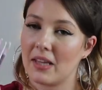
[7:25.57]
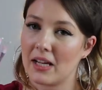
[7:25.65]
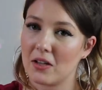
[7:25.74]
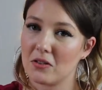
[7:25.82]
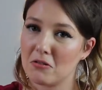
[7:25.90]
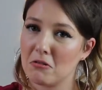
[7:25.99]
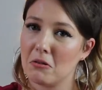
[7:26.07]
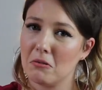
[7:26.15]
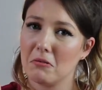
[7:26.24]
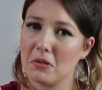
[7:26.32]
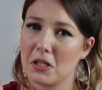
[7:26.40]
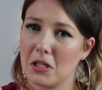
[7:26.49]
They are
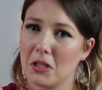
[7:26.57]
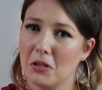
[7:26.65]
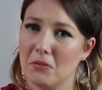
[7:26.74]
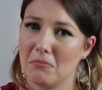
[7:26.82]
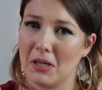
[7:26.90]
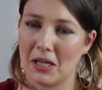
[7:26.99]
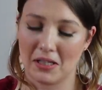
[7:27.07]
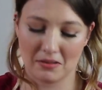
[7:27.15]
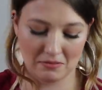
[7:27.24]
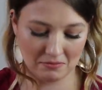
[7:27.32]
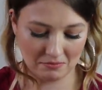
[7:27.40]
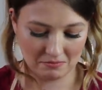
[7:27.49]
too cute,
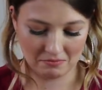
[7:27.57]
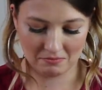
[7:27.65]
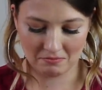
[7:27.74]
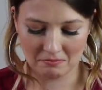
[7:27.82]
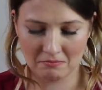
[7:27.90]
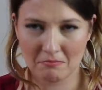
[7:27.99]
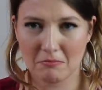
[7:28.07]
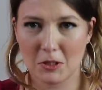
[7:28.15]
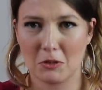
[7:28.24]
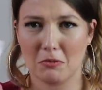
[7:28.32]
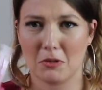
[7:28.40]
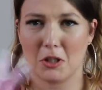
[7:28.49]
man.
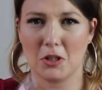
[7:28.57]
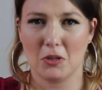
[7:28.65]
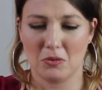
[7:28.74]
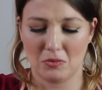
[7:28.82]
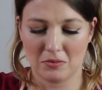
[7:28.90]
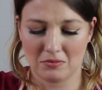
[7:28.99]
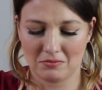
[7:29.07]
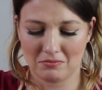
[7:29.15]
Too cute!